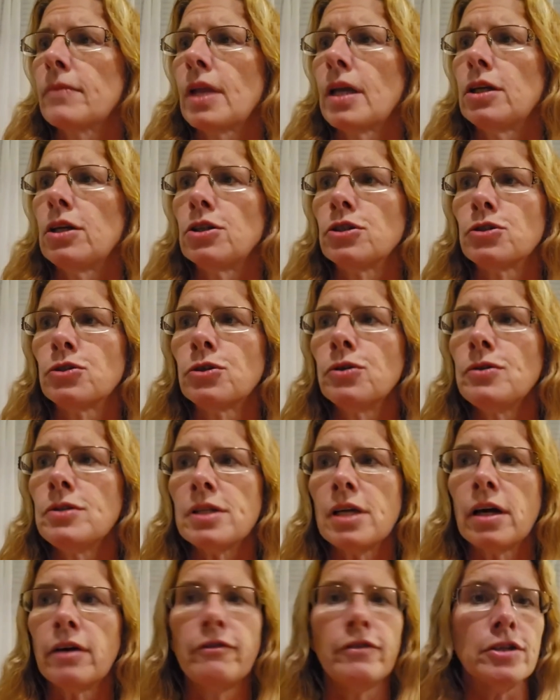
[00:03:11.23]
Your true
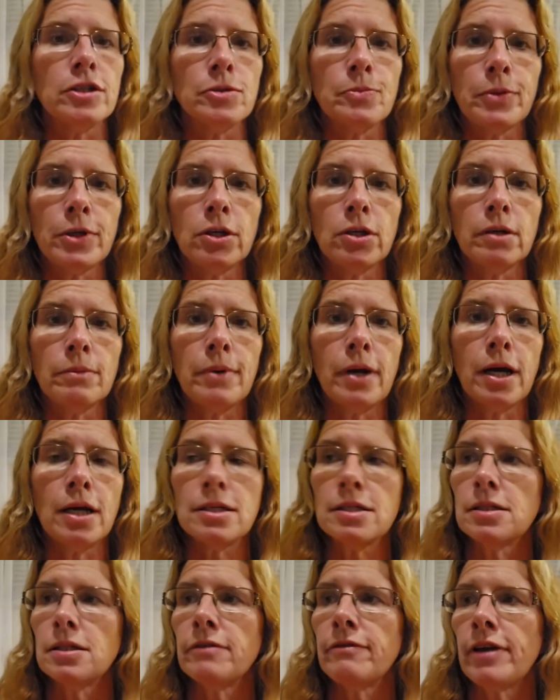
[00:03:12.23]
self is pure
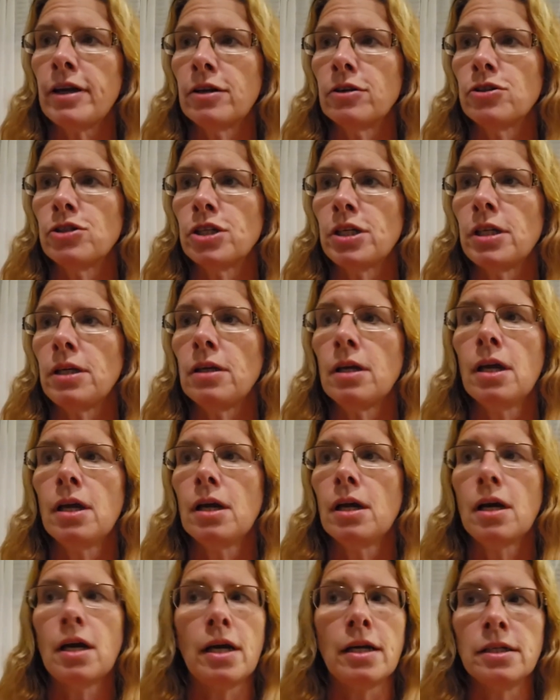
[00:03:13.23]
positive energy,
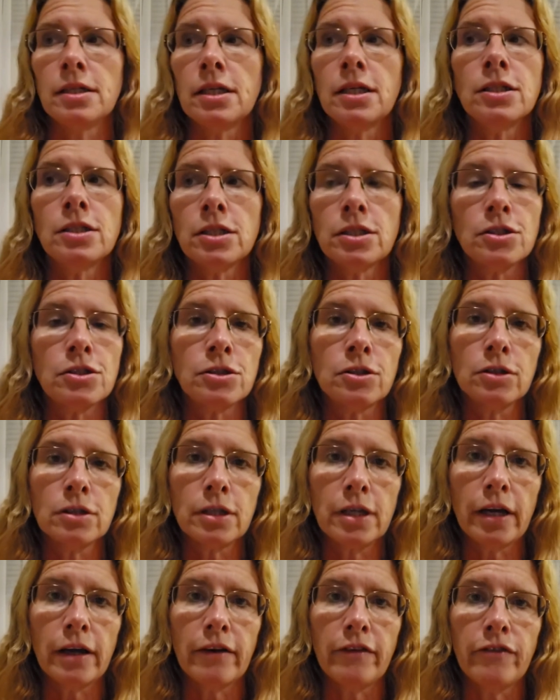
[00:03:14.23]
unconditional
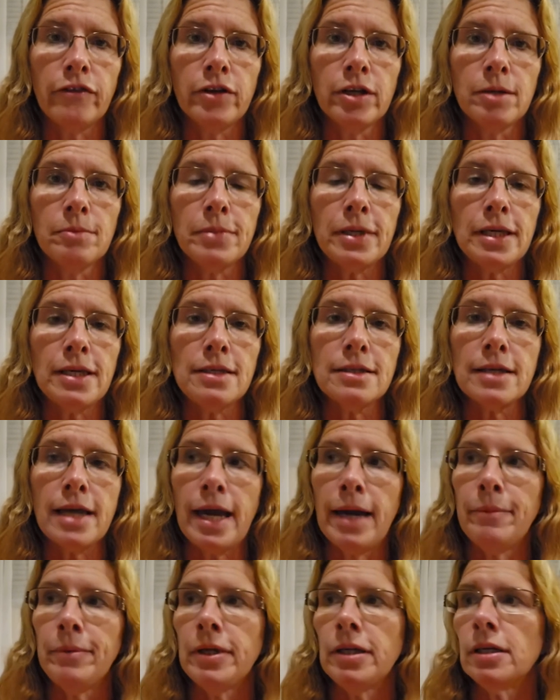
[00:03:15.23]
love, peace,
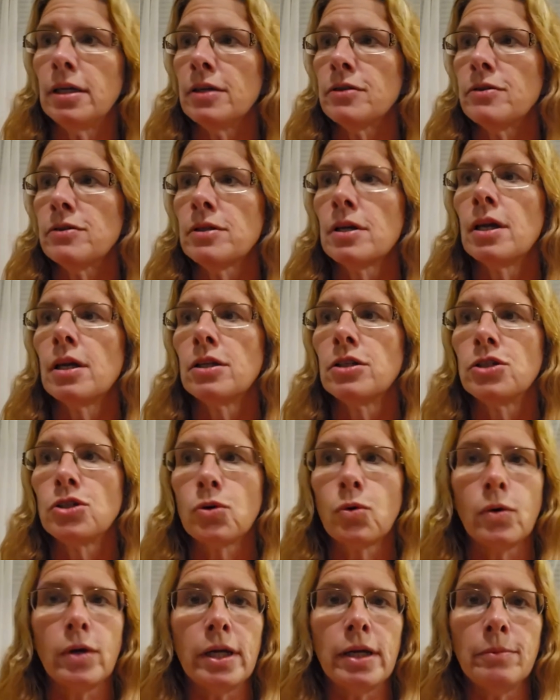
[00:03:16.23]
happiness,
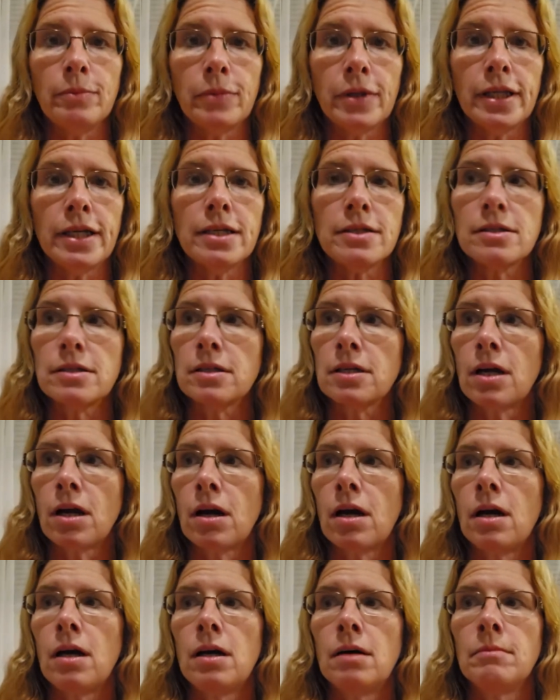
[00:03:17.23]
joy, bliss,
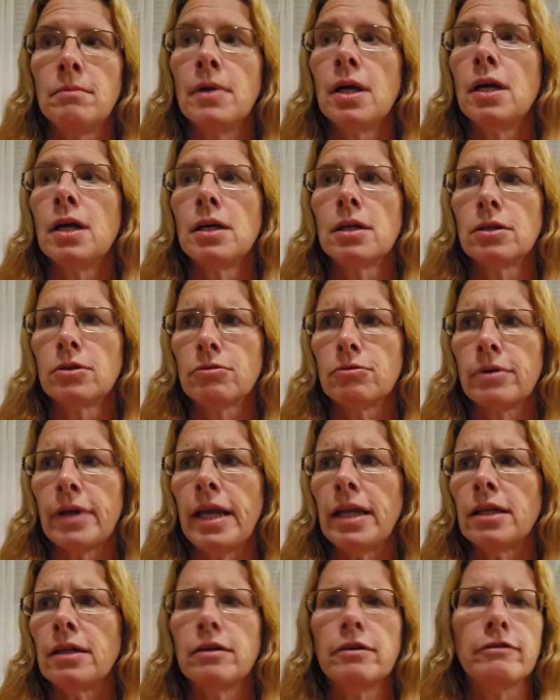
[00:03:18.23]
calm,
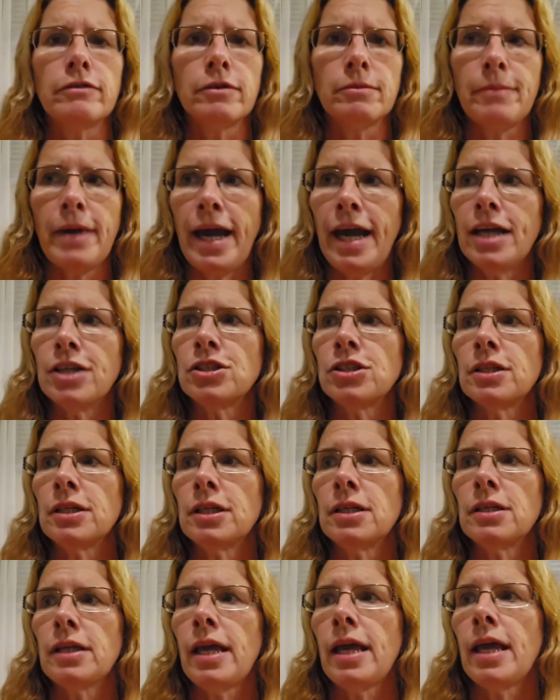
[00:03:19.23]
creative,
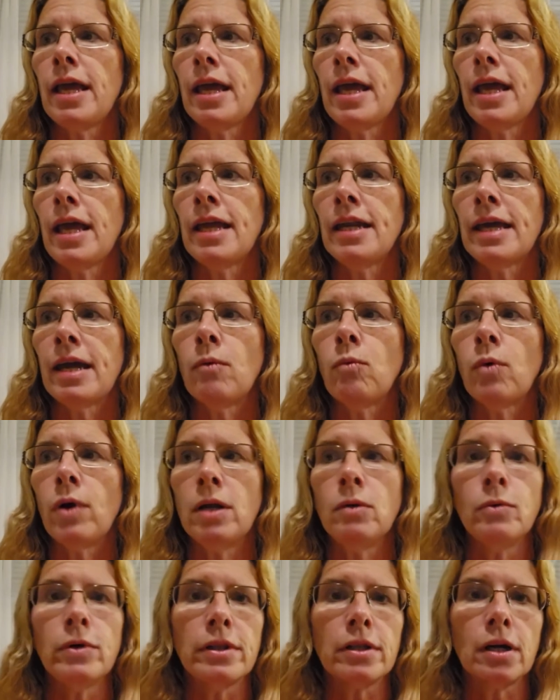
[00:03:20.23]
passionate, and at
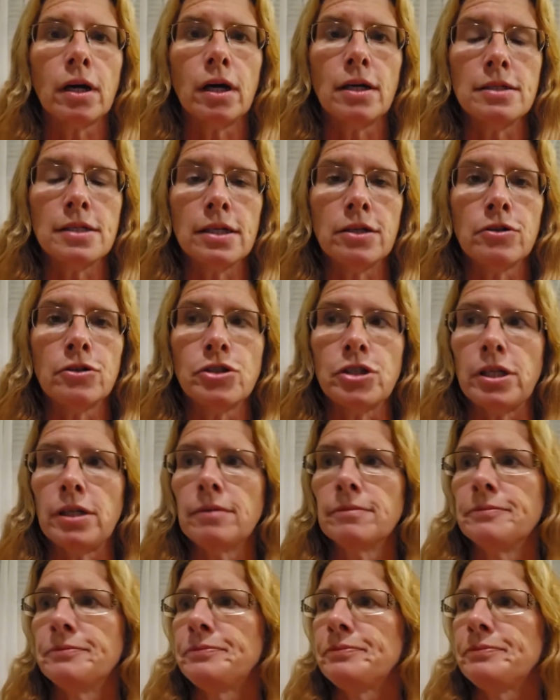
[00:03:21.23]
one with God's energy.